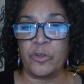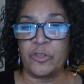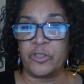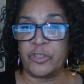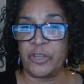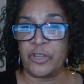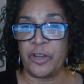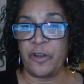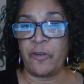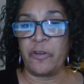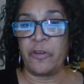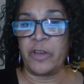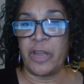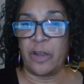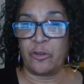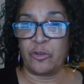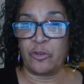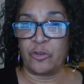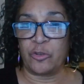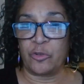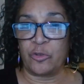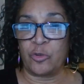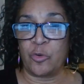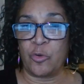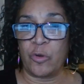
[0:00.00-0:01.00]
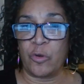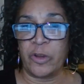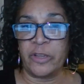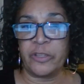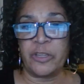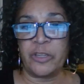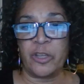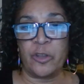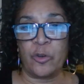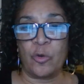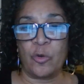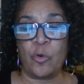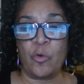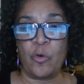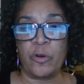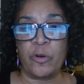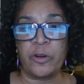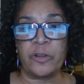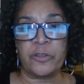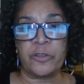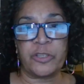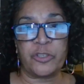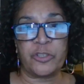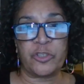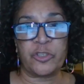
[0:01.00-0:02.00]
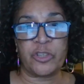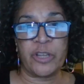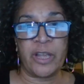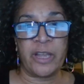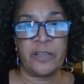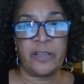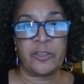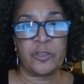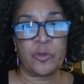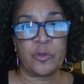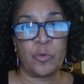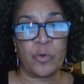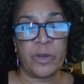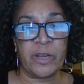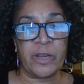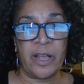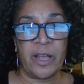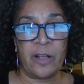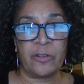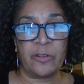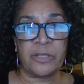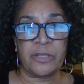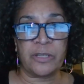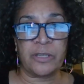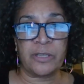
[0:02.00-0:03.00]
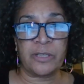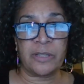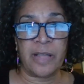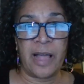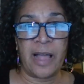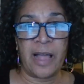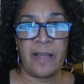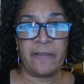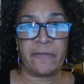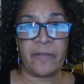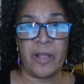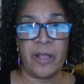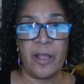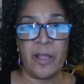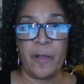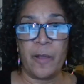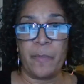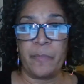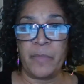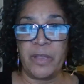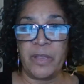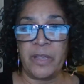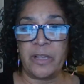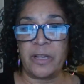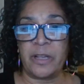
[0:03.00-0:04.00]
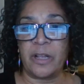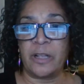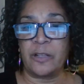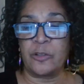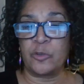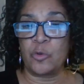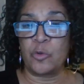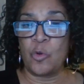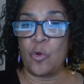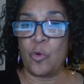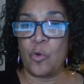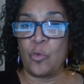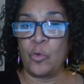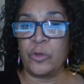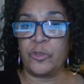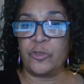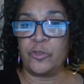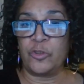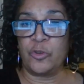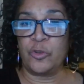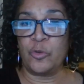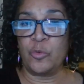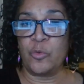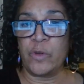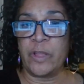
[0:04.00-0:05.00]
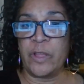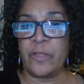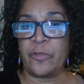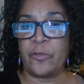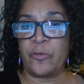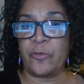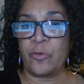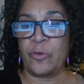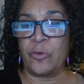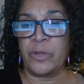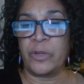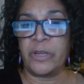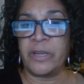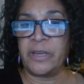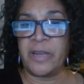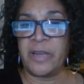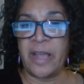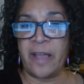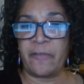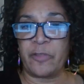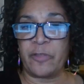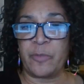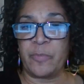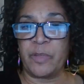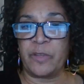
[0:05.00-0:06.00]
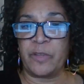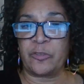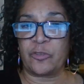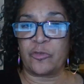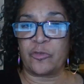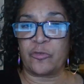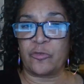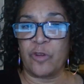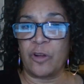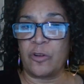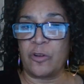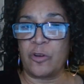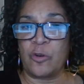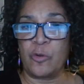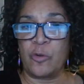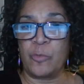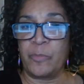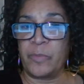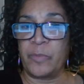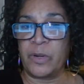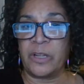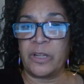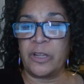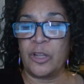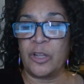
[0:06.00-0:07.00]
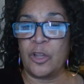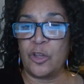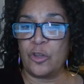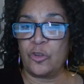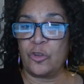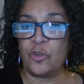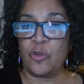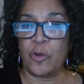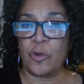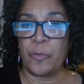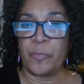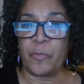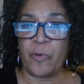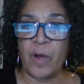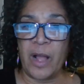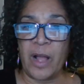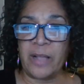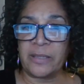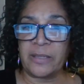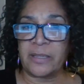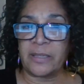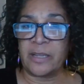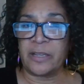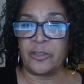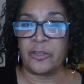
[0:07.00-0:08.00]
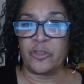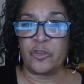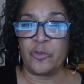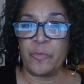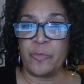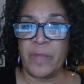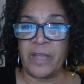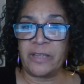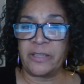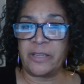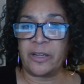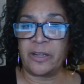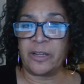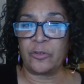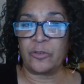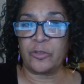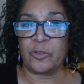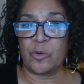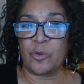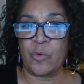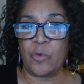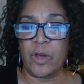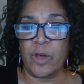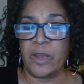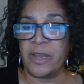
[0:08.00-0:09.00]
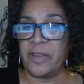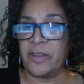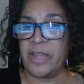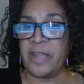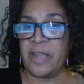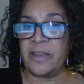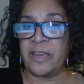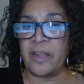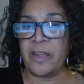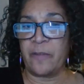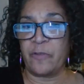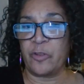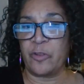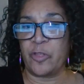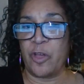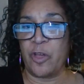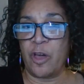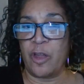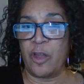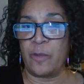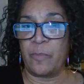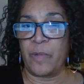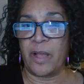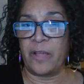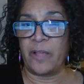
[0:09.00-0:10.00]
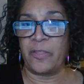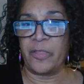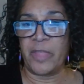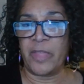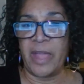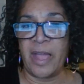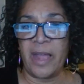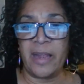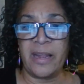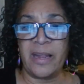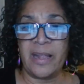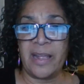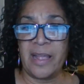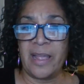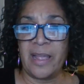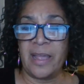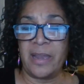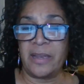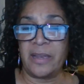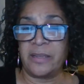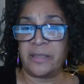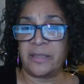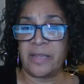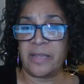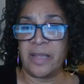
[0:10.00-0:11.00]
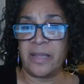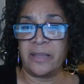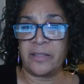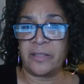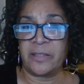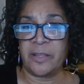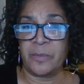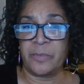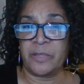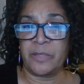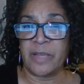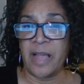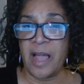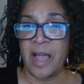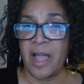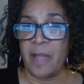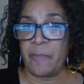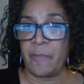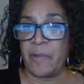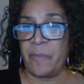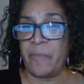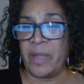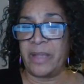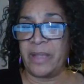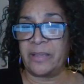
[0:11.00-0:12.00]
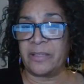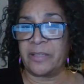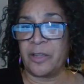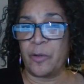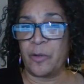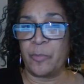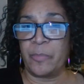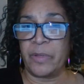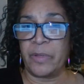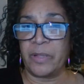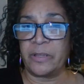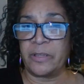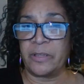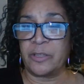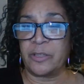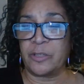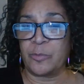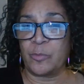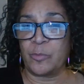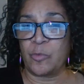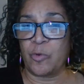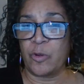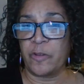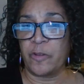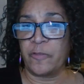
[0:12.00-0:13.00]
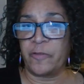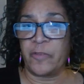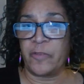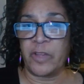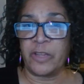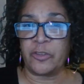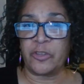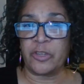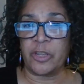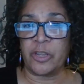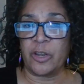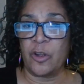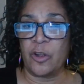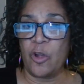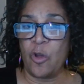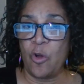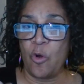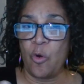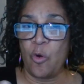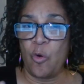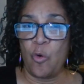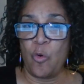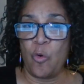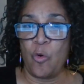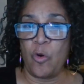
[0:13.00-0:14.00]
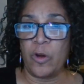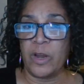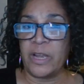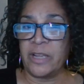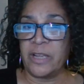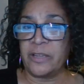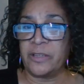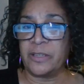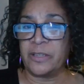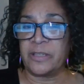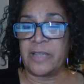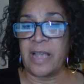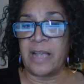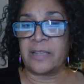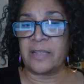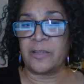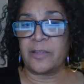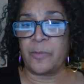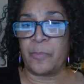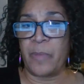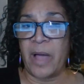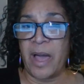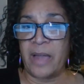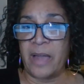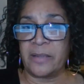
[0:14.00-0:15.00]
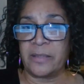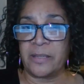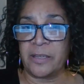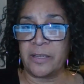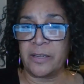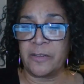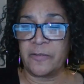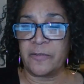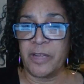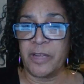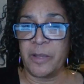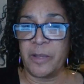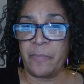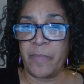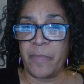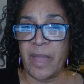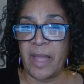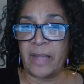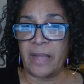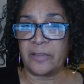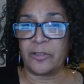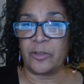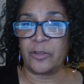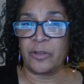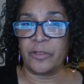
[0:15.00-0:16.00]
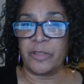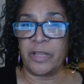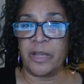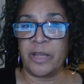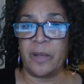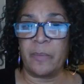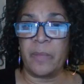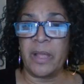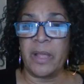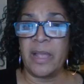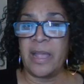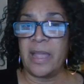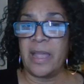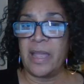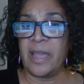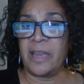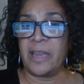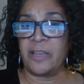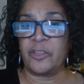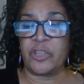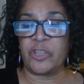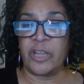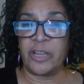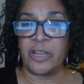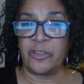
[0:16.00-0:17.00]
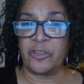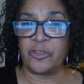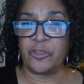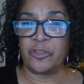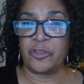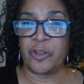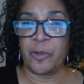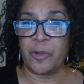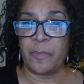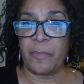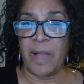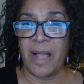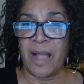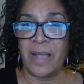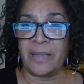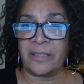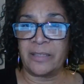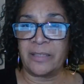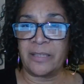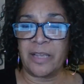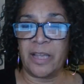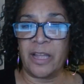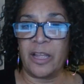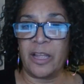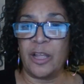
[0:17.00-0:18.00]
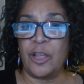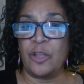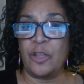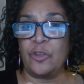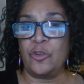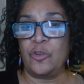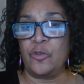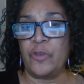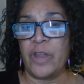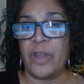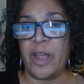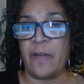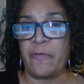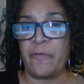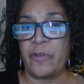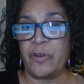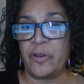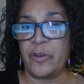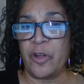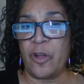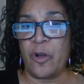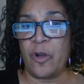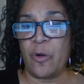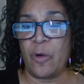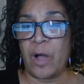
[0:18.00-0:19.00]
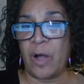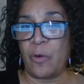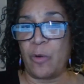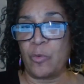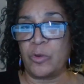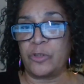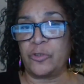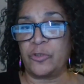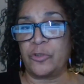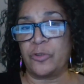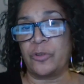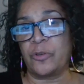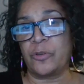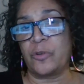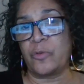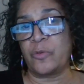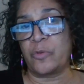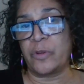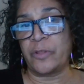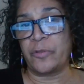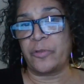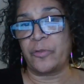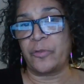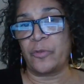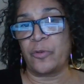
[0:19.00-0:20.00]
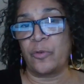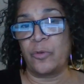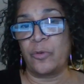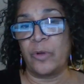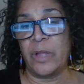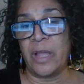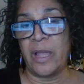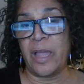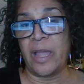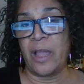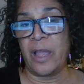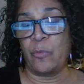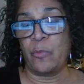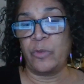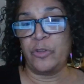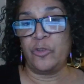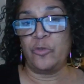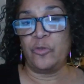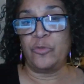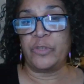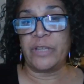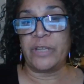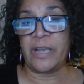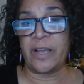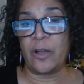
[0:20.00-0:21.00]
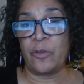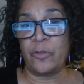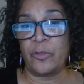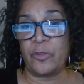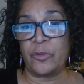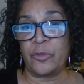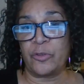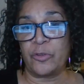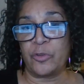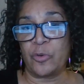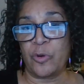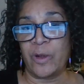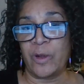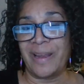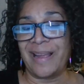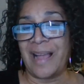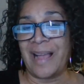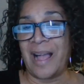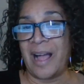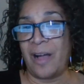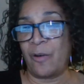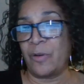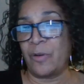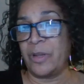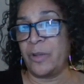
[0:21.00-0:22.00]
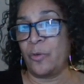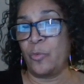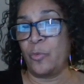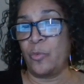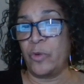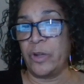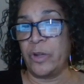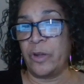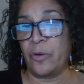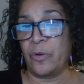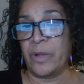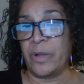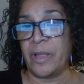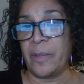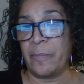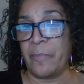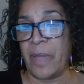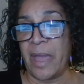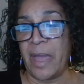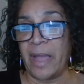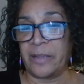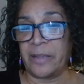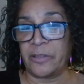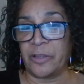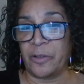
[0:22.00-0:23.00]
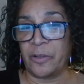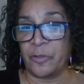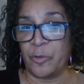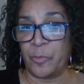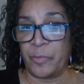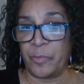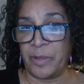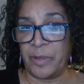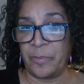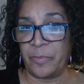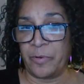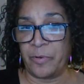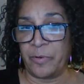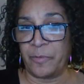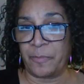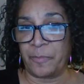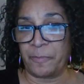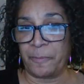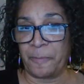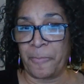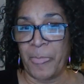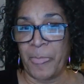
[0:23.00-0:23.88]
We're sharing our stories in order to change someone else's life, because what you went through, it didn't have to be a struggle, but your process, you may tell someone and they never thought about that, and it saves them time and makes their business more efficient, or it just has a positive impact on them and it changes their mindset. You never know how what you're going through, and when you tell the story, how it will impact other people.